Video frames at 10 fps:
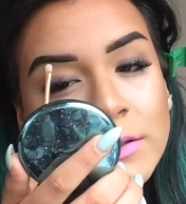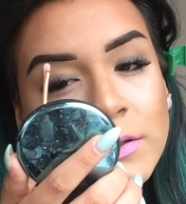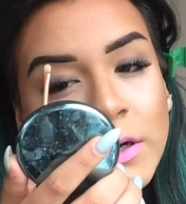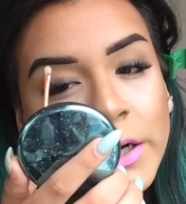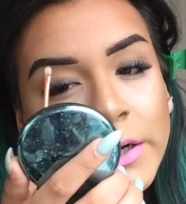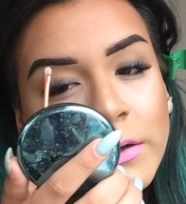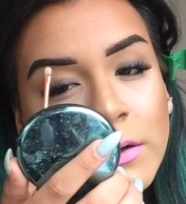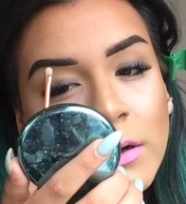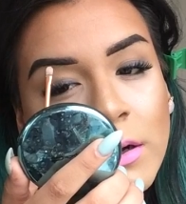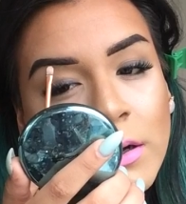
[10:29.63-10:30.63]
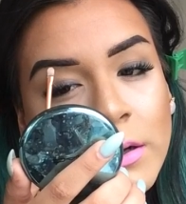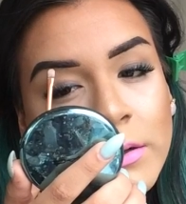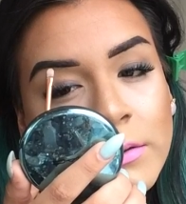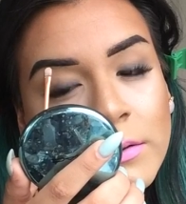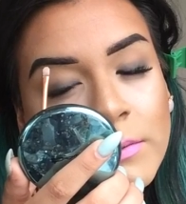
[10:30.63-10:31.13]
to start
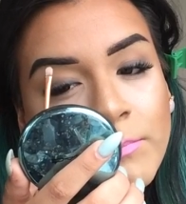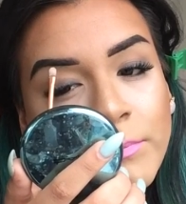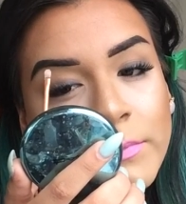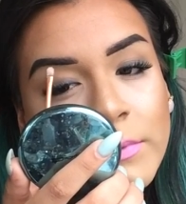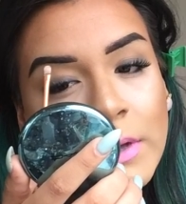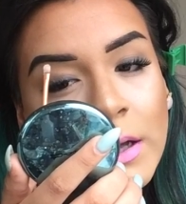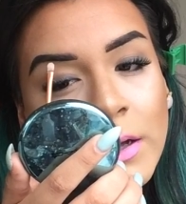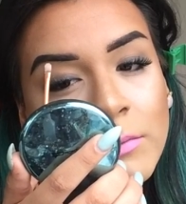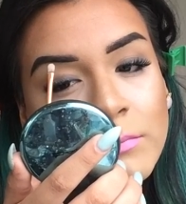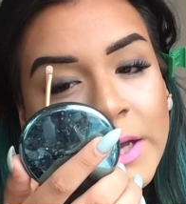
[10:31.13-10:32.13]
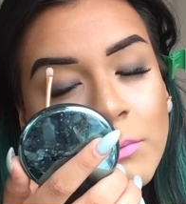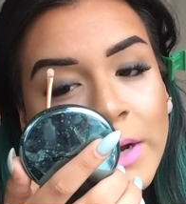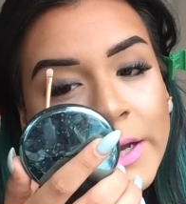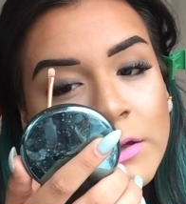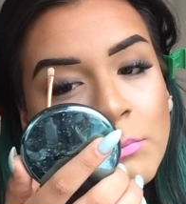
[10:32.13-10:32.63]
on like
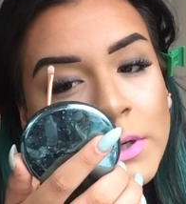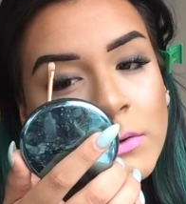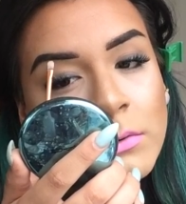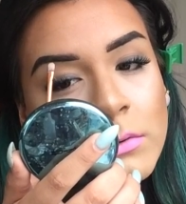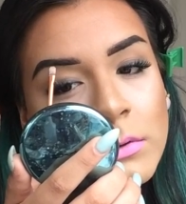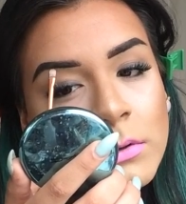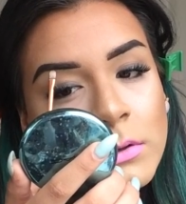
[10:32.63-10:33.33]
right in the middle,